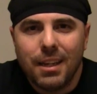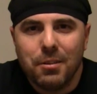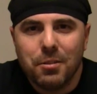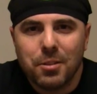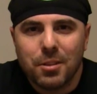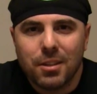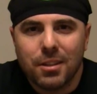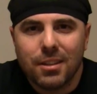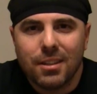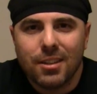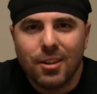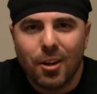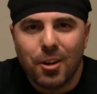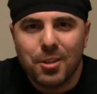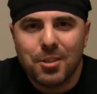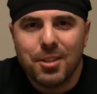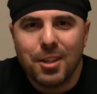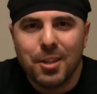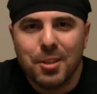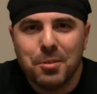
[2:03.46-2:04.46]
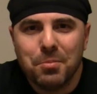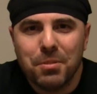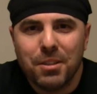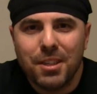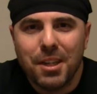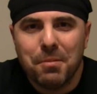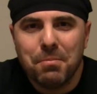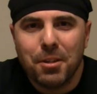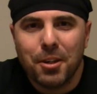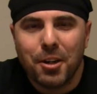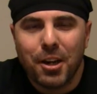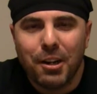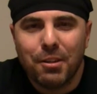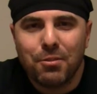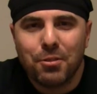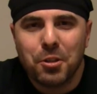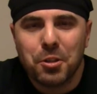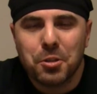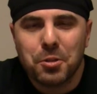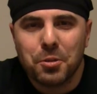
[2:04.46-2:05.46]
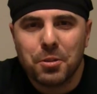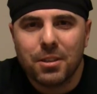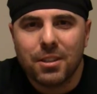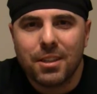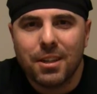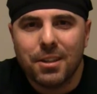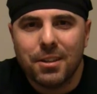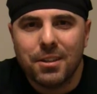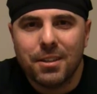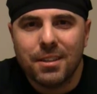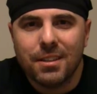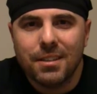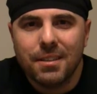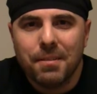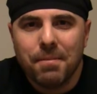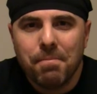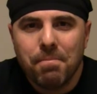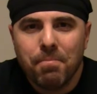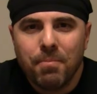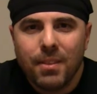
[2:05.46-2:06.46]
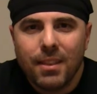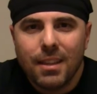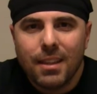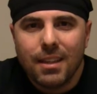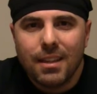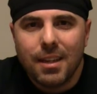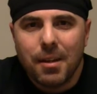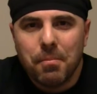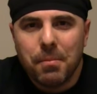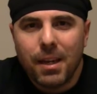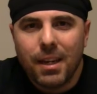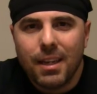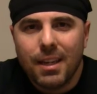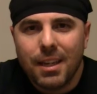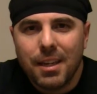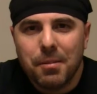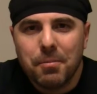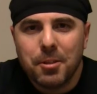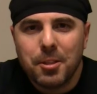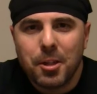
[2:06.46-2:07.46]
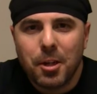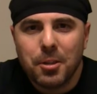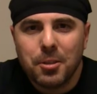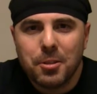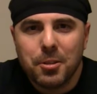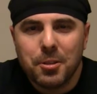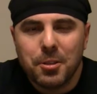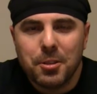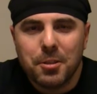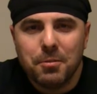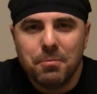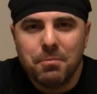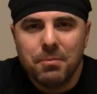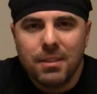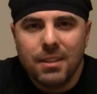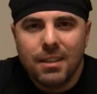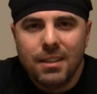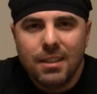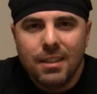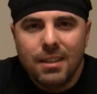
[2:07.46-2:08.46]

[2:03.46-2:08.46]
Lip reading: He was a car salesman up in Grand Forks, North Dakota. And I met him and talked to him.